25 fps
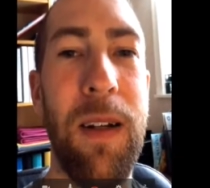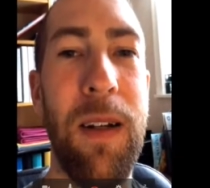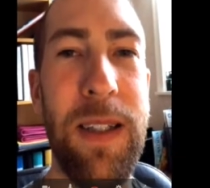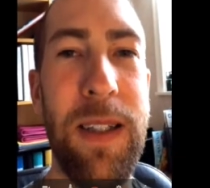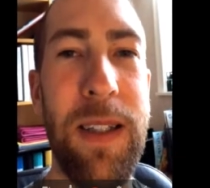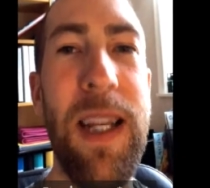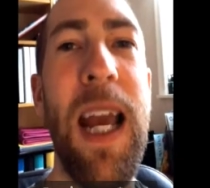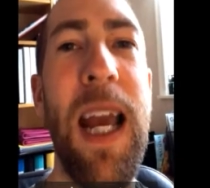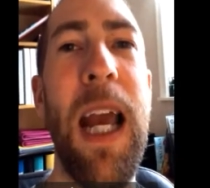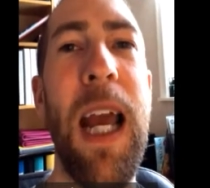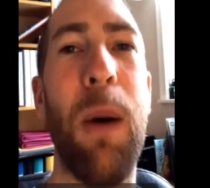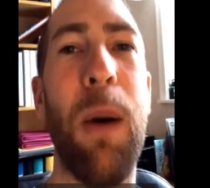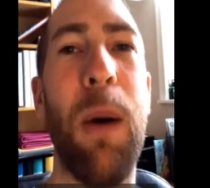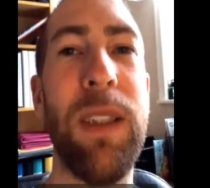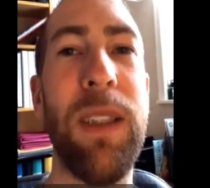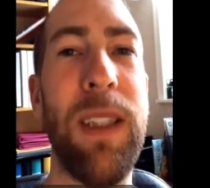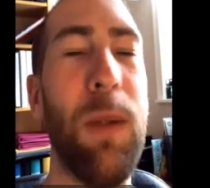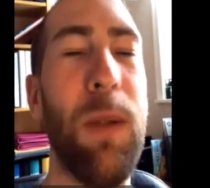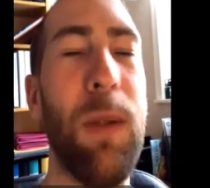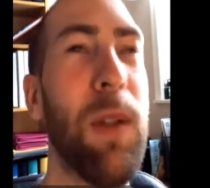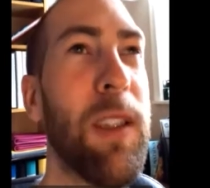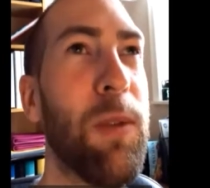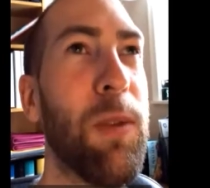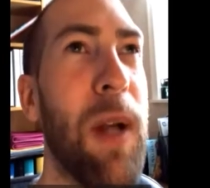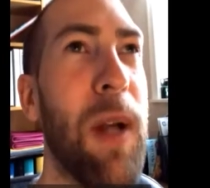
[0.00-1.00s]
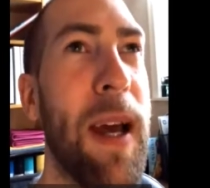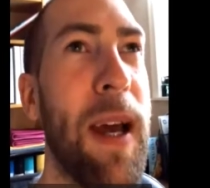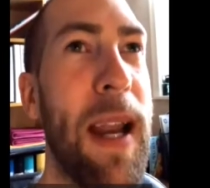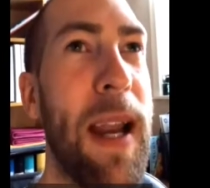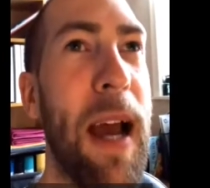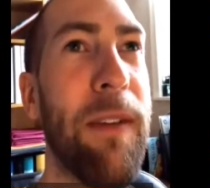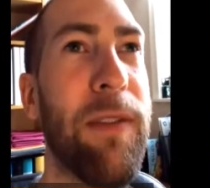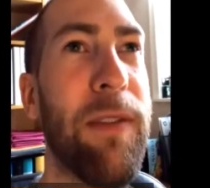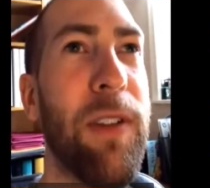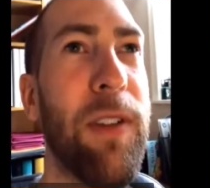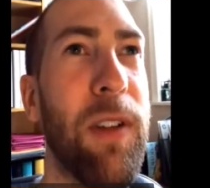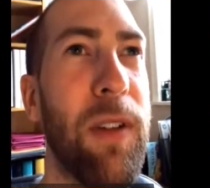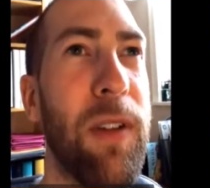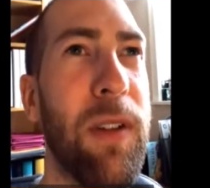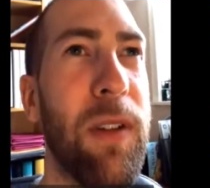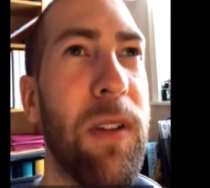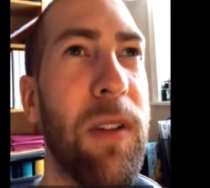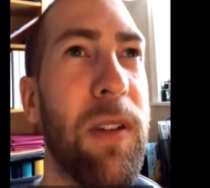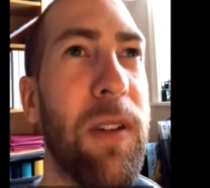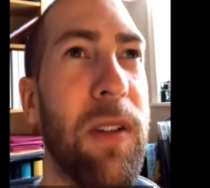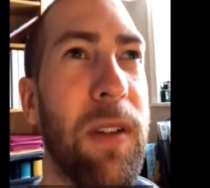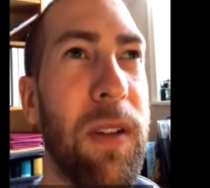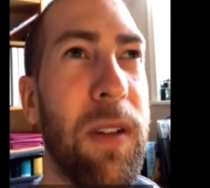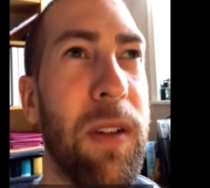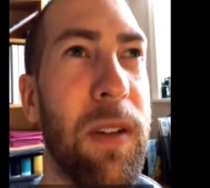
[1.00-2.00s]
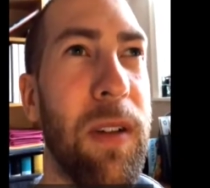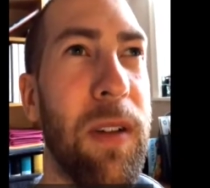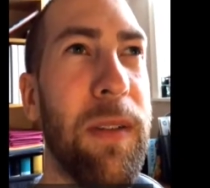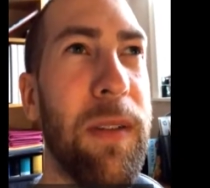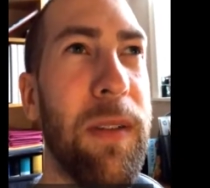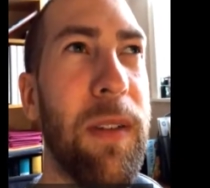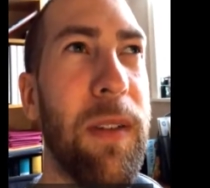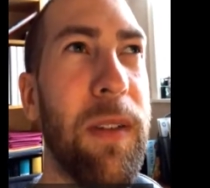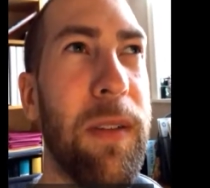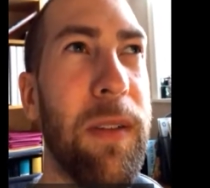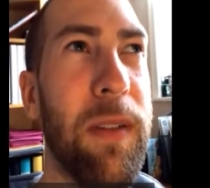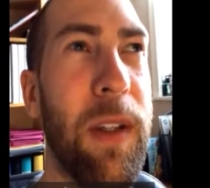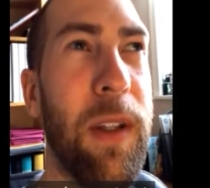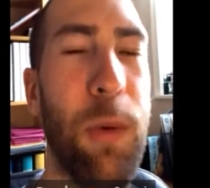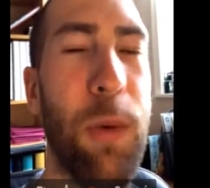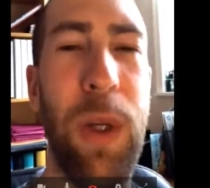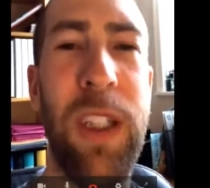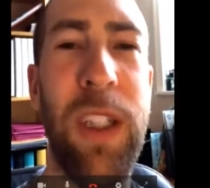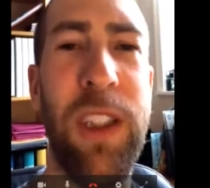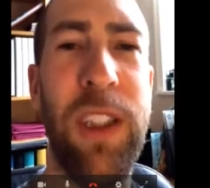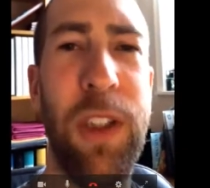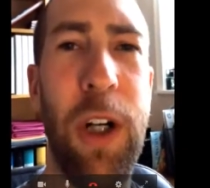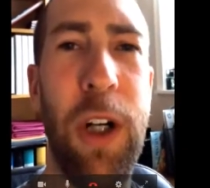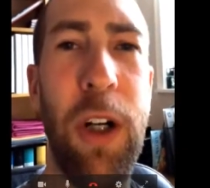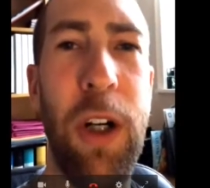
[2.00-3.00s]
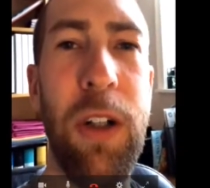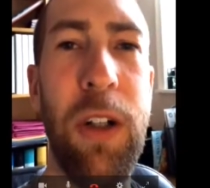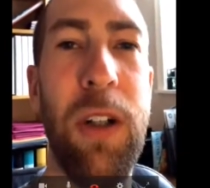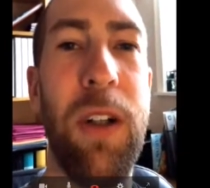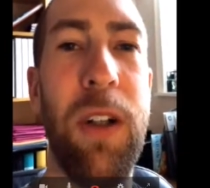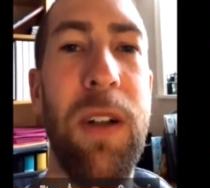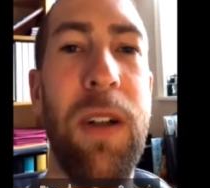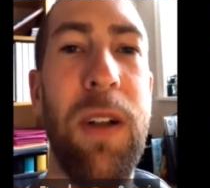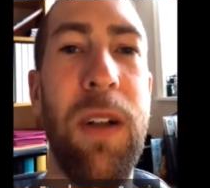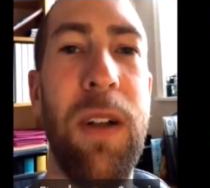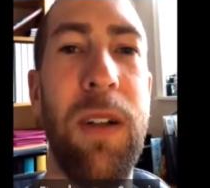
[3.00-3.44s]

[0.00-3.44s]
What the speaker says: Yeah, it was right after the Rich Jerk.